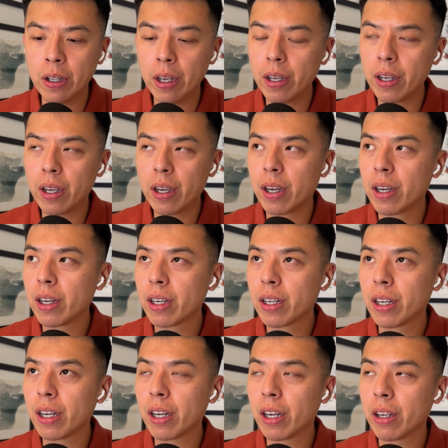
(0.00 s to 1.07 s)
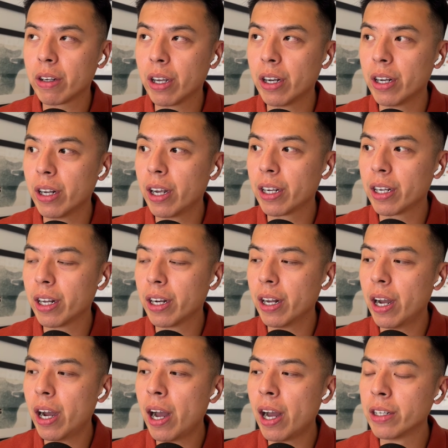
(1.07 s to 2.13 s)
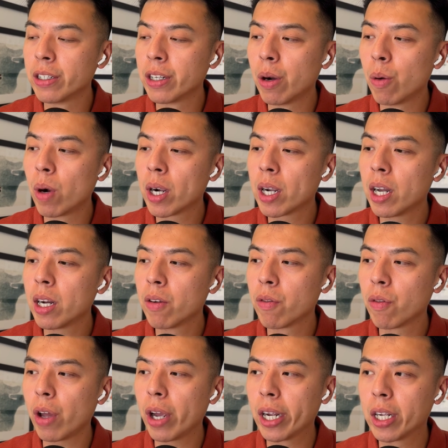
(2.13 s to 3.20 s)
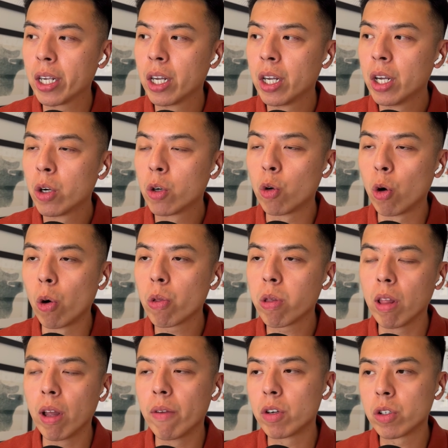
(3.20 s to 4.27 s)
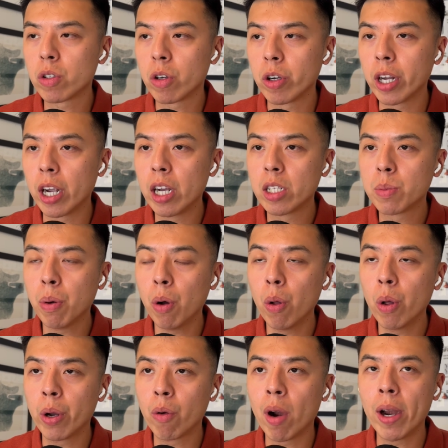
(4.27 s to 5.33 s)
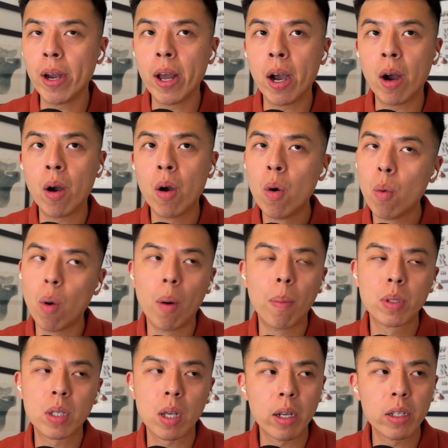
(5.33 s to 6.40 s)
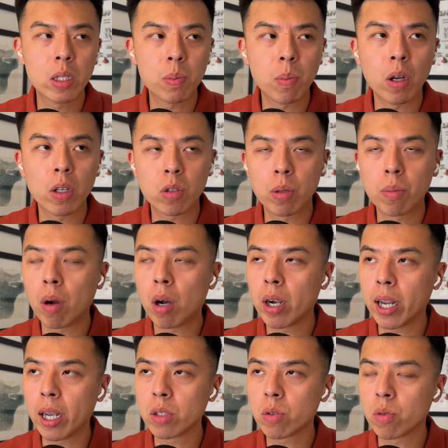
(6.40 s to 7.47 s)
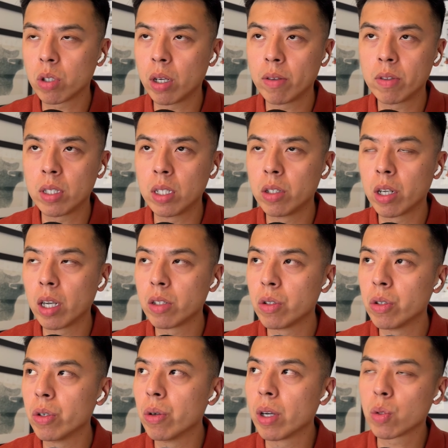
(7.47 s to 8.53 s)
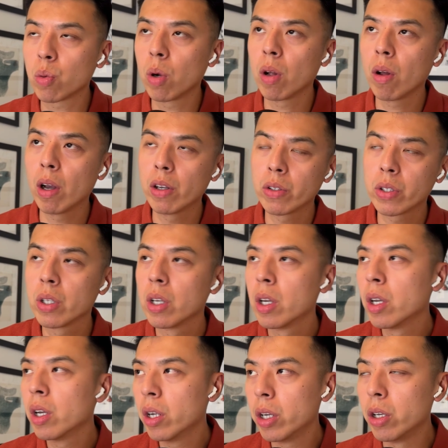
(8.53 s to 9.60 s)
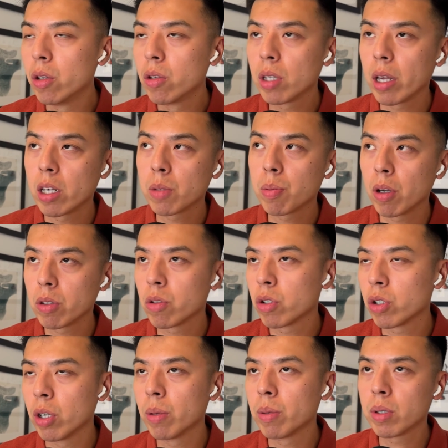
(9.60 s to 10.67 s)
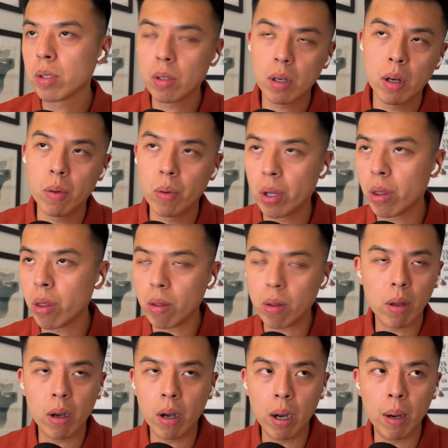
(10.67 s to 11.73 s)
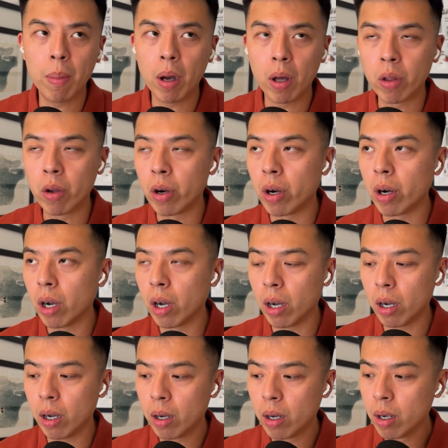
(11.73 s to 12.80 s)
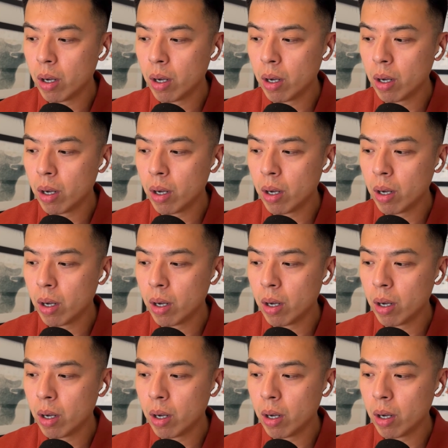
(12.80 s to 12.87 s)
yeah, yeah, yeah, got it. I get it. And what kind of like growth levers are you guys pulling right now? Well, besides sponsoring podcasts, which I've seen you guys do, as well as newsletter sponsorships with other